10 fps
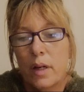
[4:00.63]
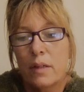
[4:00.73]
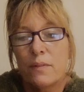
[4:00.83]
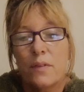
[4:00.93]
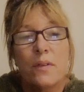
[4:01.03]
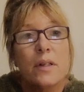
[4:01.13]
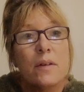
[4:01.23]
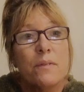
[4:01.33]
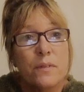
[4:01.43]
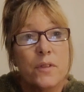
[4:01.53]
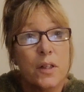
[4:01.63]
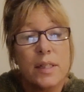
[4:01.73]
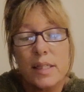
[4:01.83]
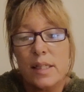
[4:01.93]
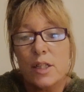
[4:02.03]
for
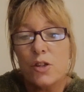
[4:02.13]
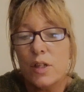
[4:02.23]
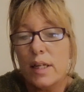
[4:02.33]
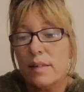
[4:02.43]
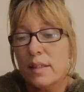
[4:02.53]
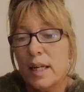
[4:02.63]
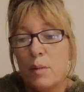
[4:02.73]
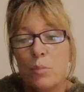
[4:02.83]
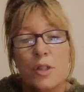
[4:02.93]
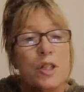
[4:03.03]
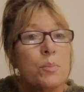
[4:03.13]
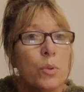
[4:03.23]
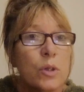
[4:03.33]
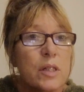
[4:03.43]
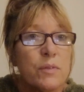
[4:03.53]
36 years the name British
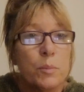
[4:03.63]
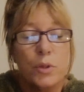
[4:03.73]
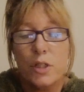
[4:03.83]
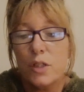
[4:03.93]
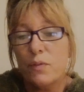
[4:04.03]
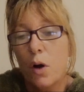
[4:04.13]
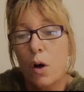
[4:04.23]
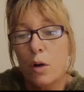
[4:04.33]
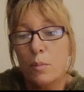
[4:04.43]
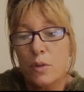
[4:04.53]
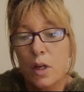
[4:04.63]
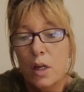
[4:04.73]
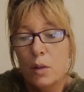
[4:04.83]
Boys for British Farms